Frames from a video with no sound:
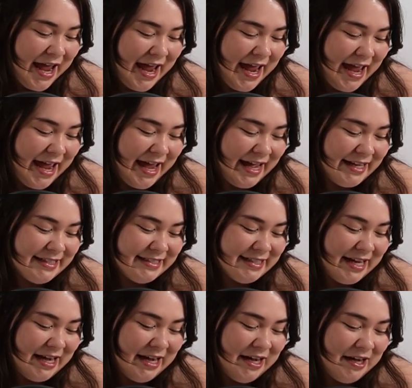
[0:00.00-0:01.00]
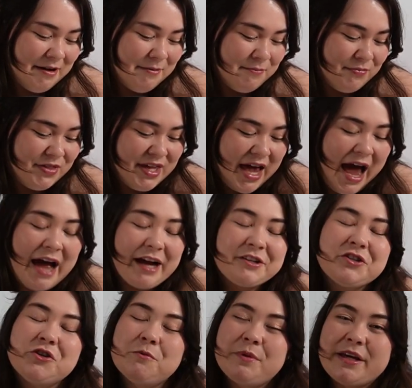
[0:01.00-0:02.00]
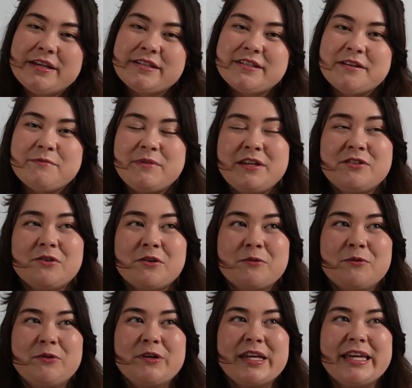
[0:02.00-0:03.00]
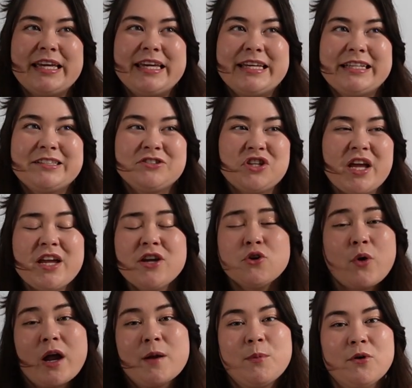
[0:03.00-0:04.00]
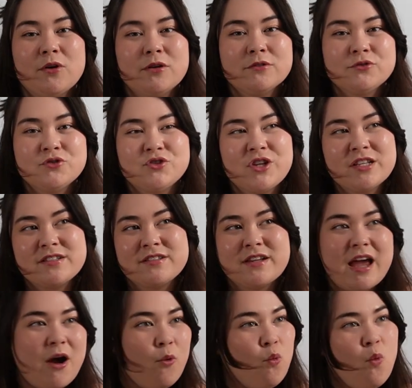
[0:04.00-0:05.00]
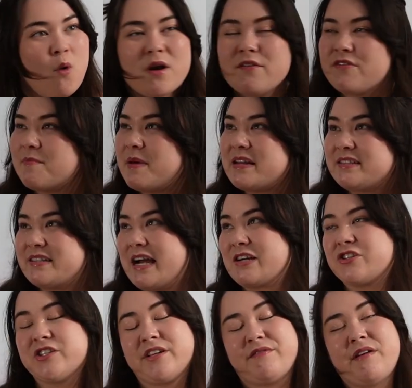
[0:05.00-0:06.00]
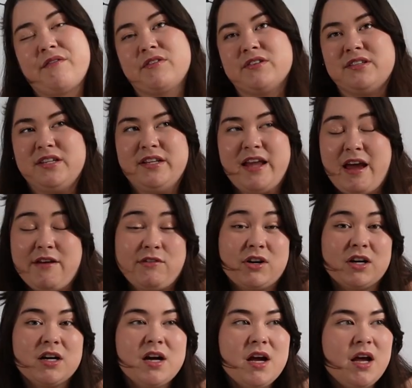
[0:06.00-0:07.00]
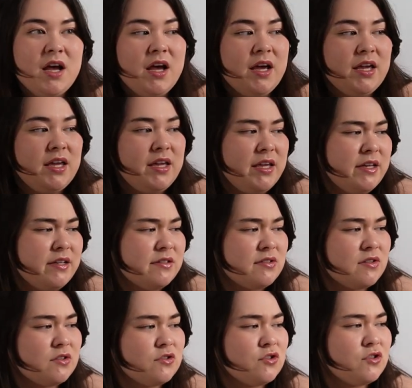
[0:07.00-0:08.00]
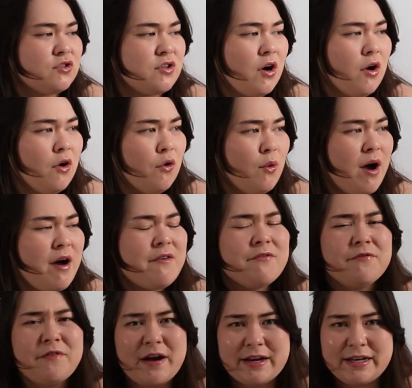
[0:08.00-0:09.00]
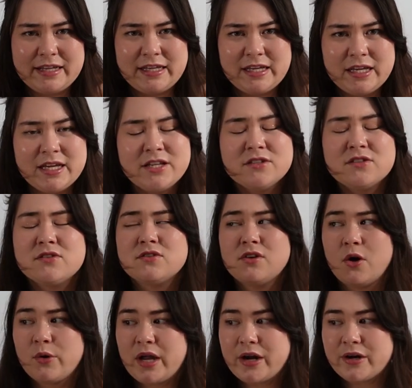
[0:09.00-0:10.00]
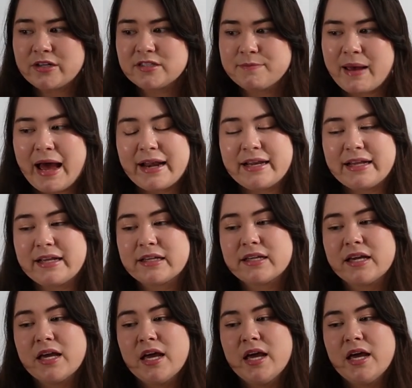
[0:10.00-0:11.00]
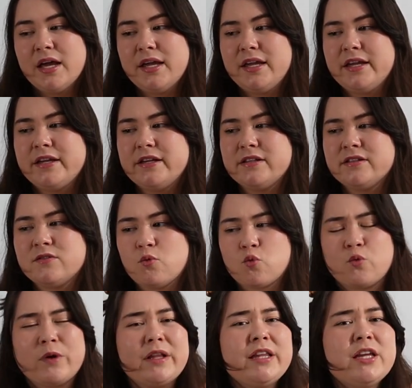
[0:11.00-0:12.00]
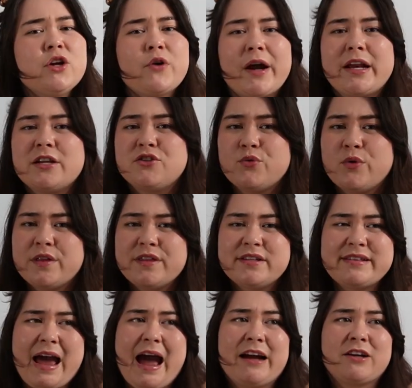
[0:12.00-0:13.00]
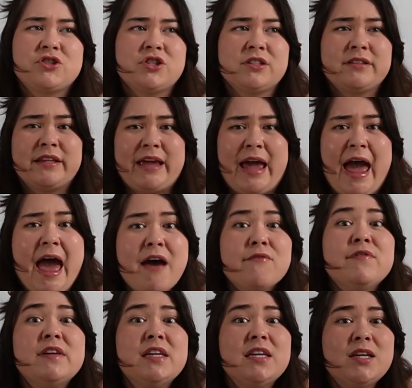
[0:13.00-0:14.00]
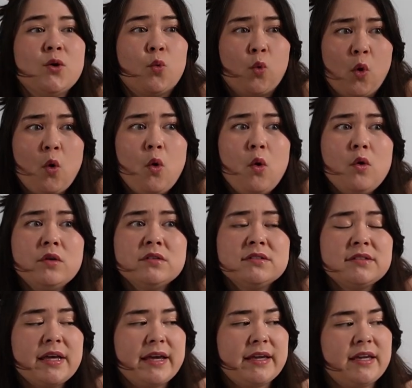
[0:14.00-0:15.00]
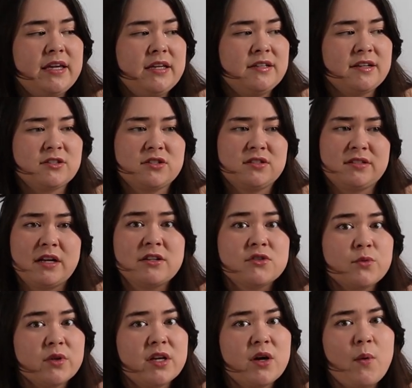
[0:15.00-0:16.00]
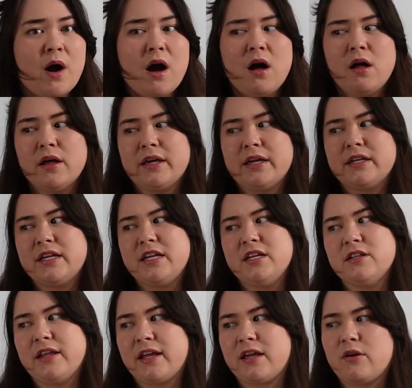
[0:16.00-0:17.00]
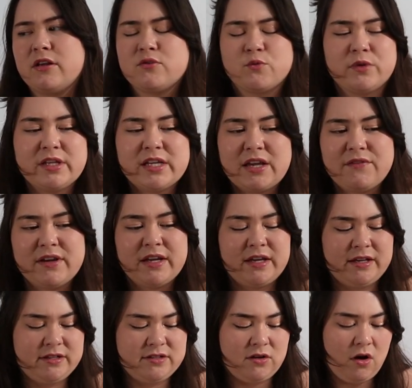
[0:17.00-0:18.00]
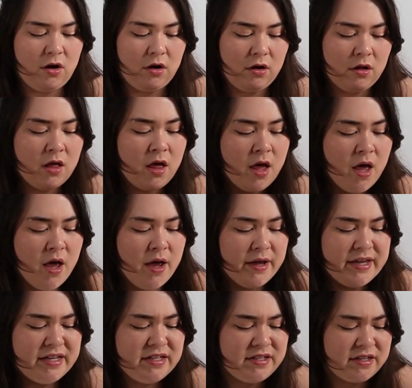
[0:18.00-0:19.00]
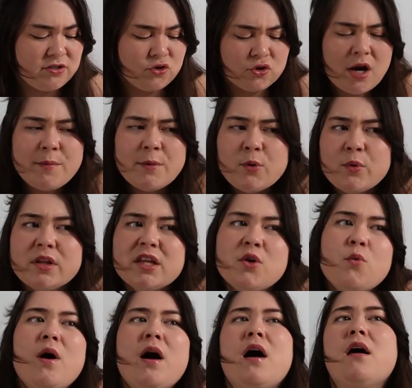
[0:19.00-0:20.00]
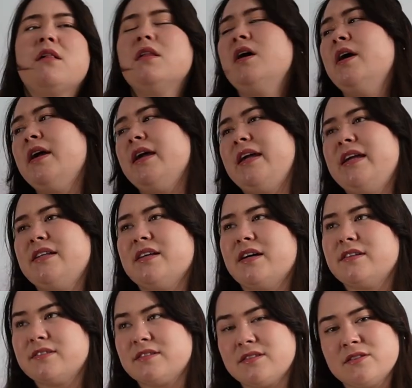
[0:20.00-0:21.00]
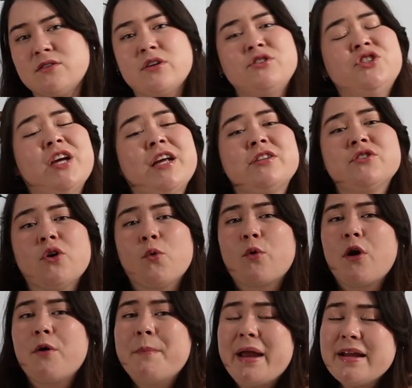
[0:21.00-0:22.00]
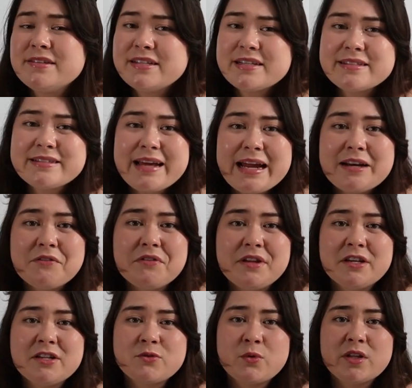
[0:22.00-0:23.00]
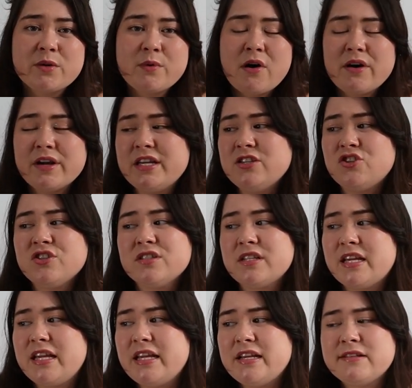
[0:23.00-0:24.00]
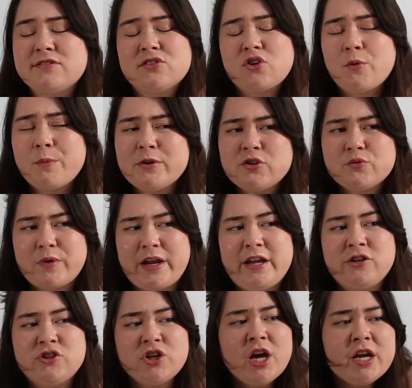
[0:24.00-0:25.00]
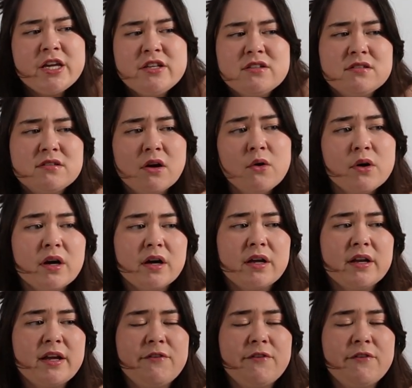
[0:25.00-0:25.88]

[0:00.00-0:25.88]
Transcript: And um, the actor who plays him, Lee Dong Wook, is incredible. Just one of the best actors I've ever seen ever. He's so funny. He's so charismatic. He's really great at doing these action heavy roles. Like he does stunts really well and he like is really giving it his all. He does drama really well. He does the gentle romantic side of things really well. He's just he has so much range. He's so good.